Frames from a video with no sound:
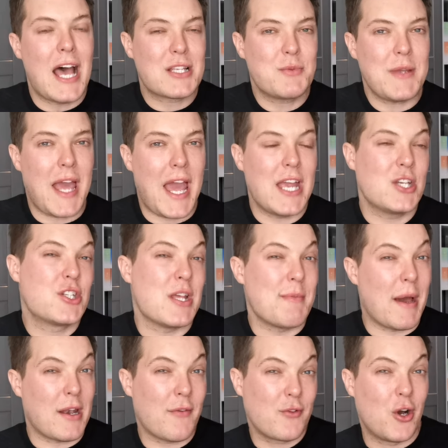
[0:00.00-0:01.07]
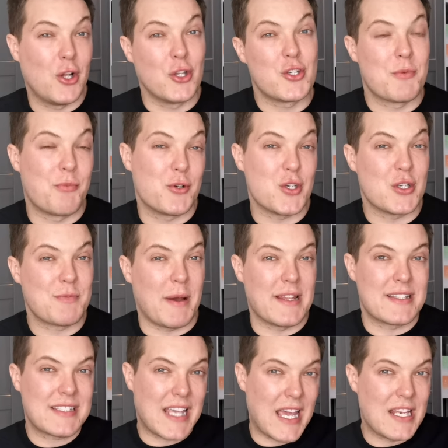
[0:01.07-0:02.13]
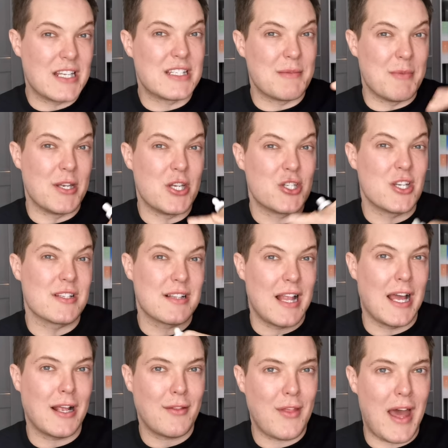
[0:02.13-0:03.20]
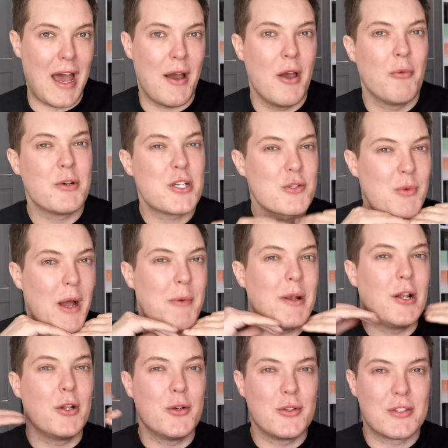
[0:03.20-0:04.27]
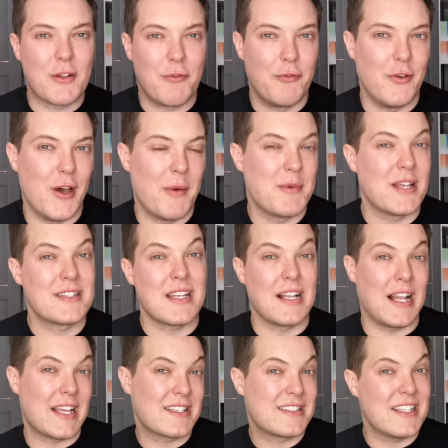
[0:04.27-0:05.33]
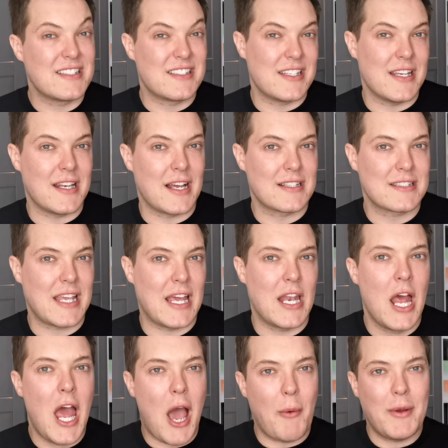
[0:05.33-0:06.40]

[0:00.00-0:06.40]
As we age, the amount of collagen produced by the skin diminishes like that, which is why we lose the firmness and elasticity in our skin,